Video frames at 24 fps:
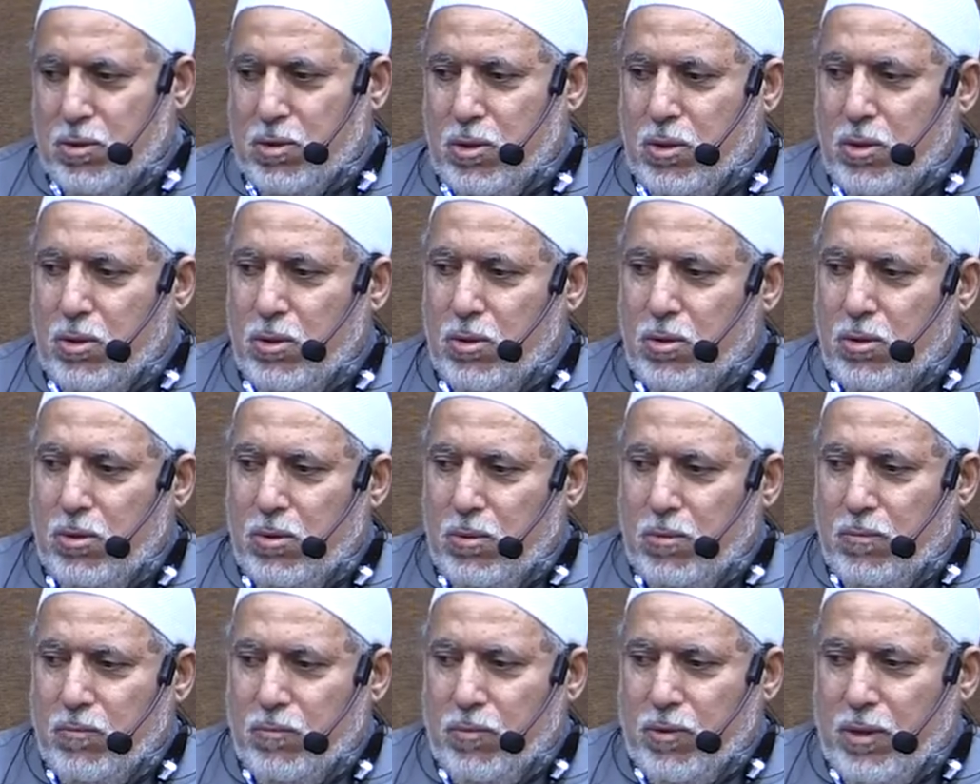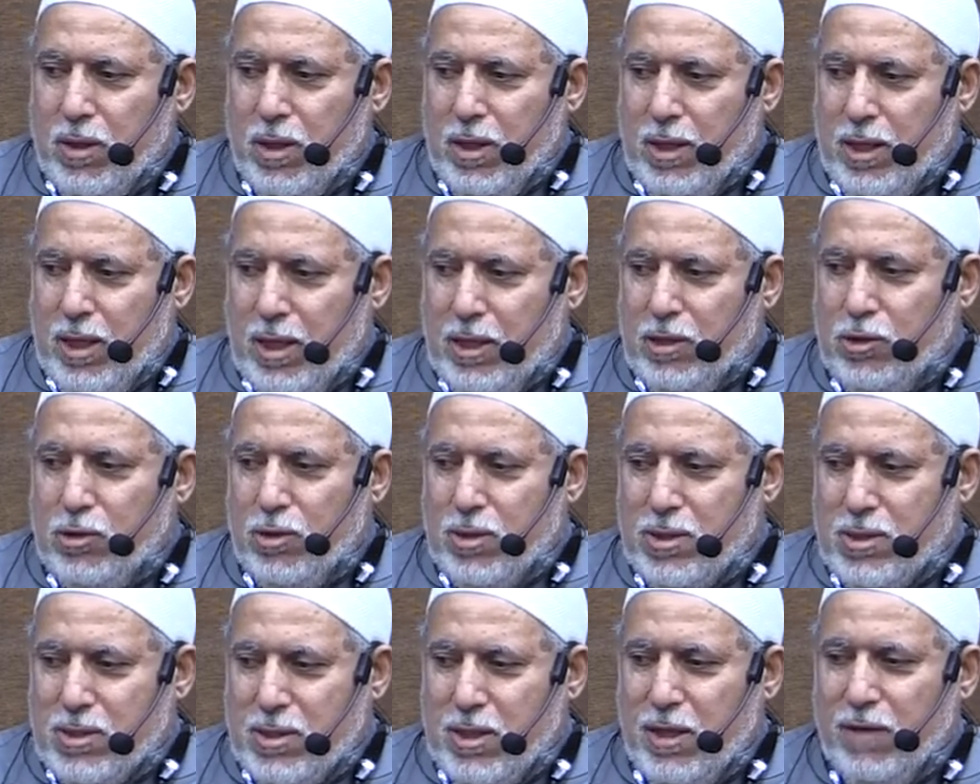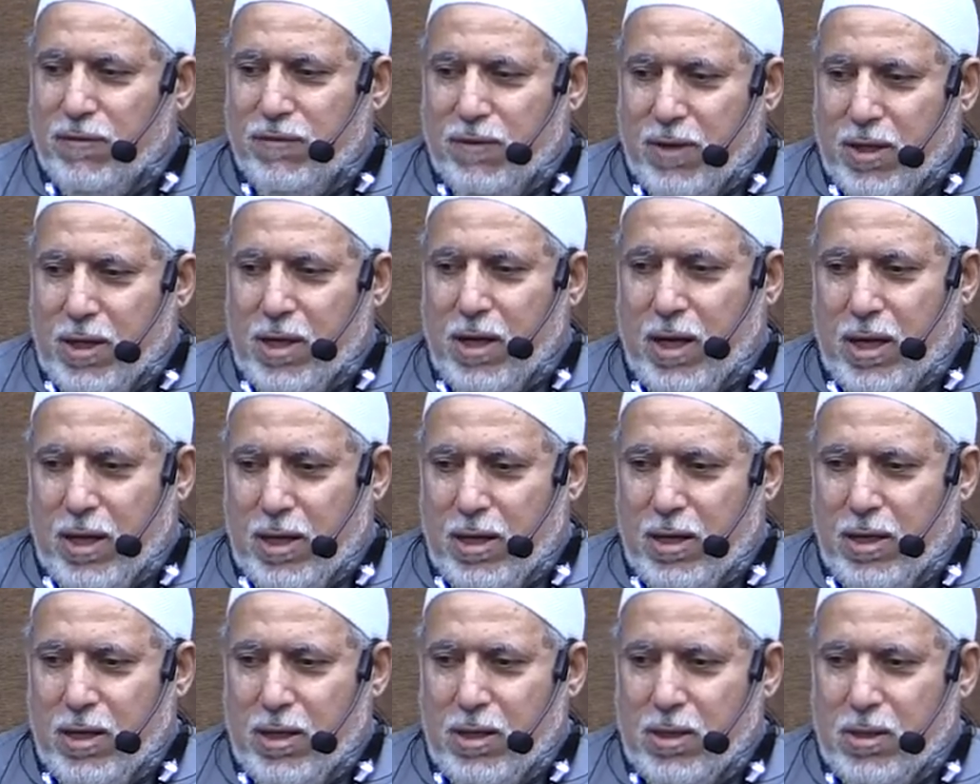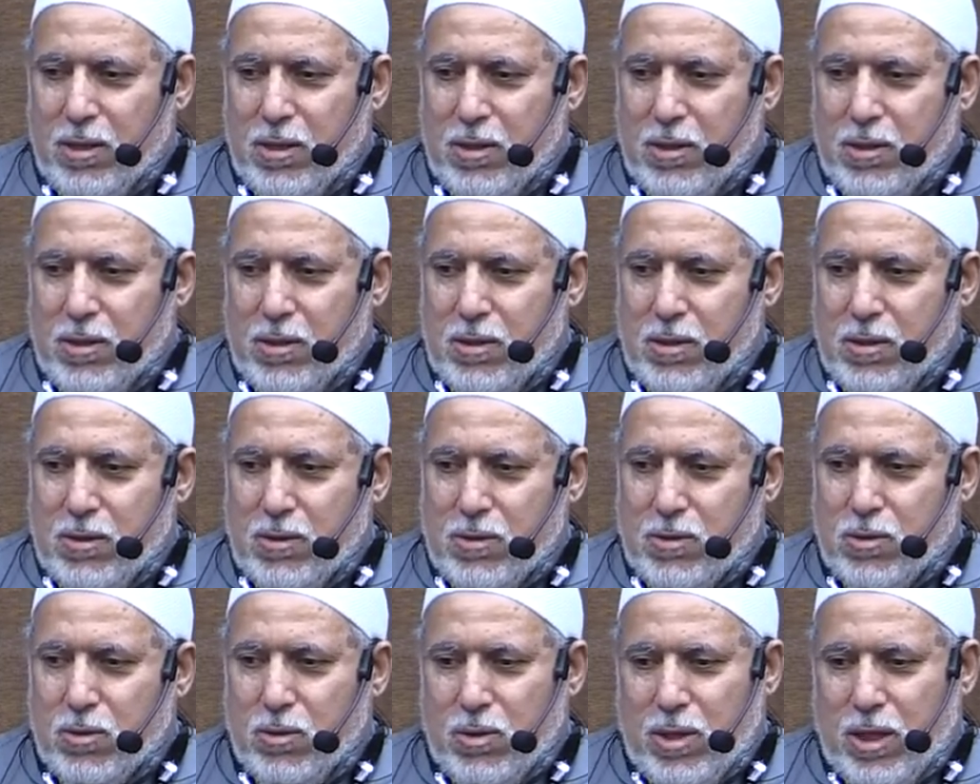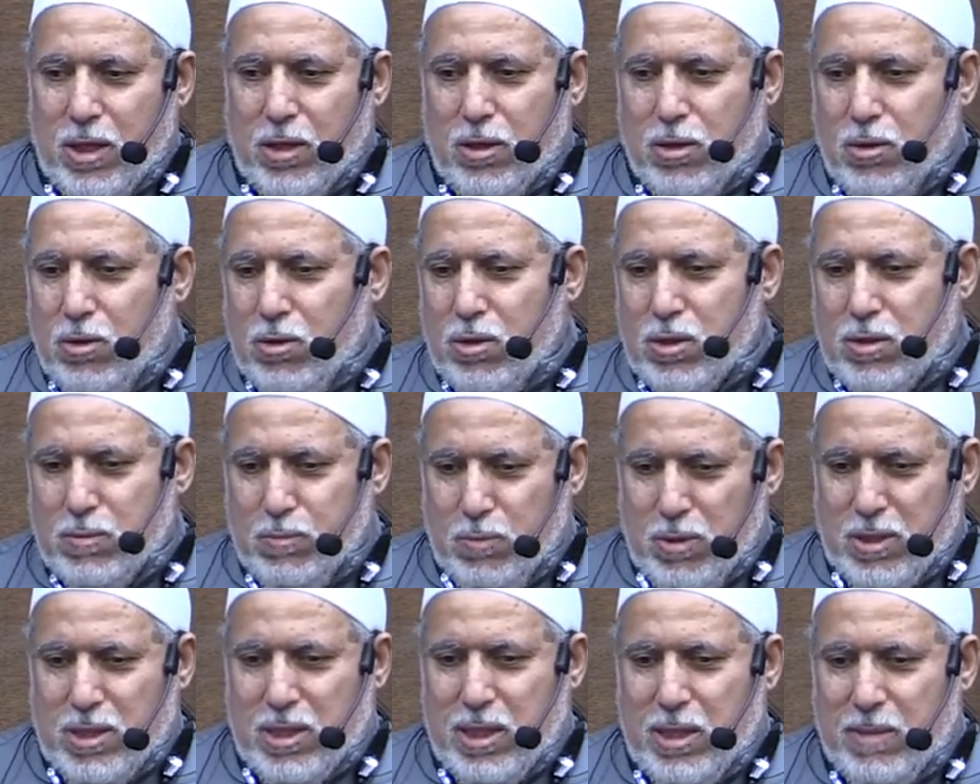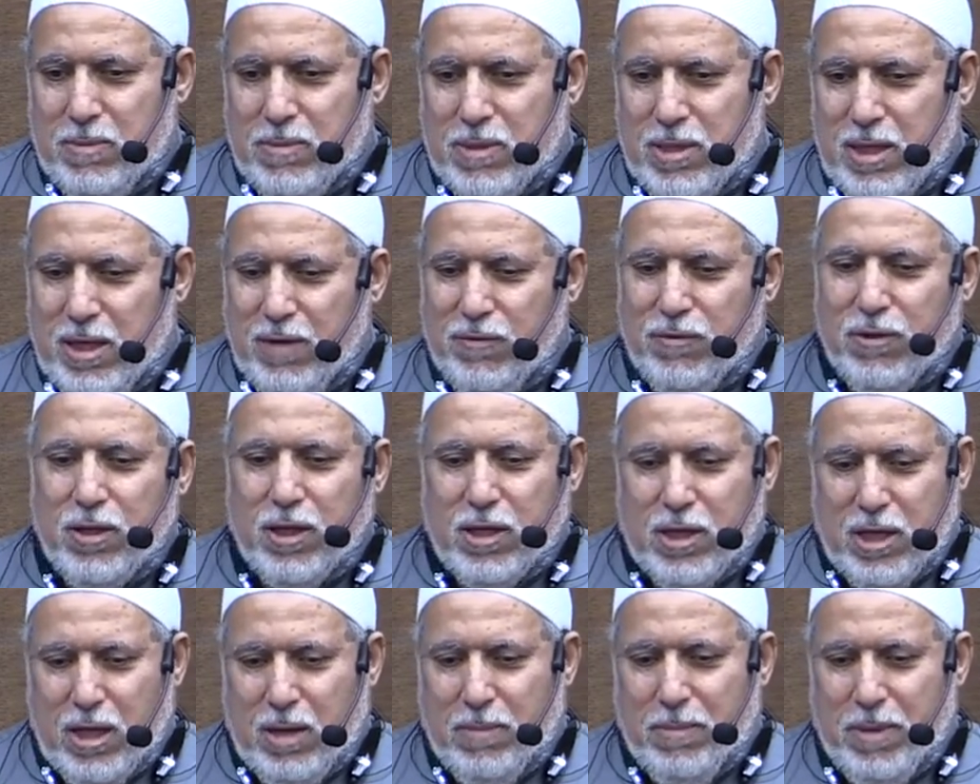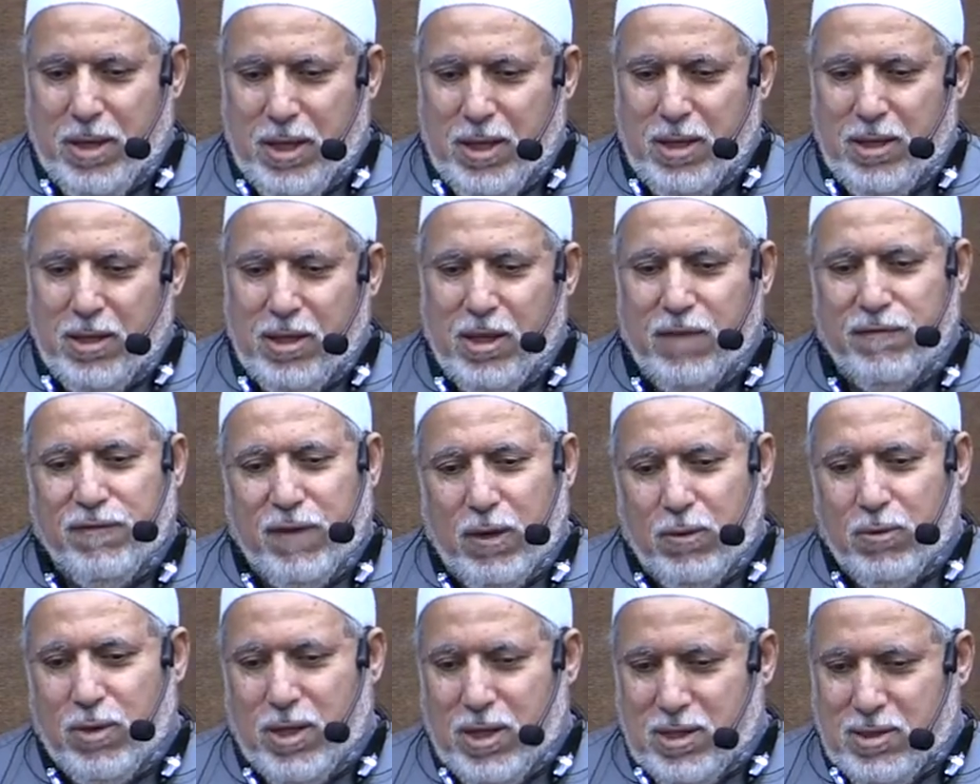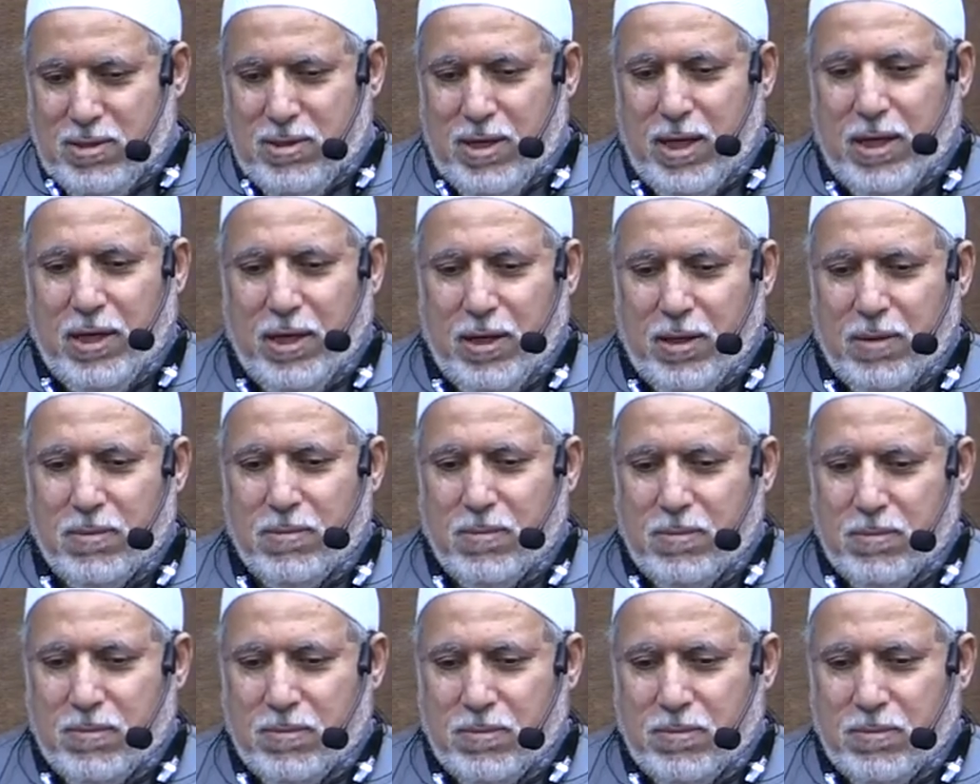to get yourself a gun so that those Muslims, if they come in, they found us ready.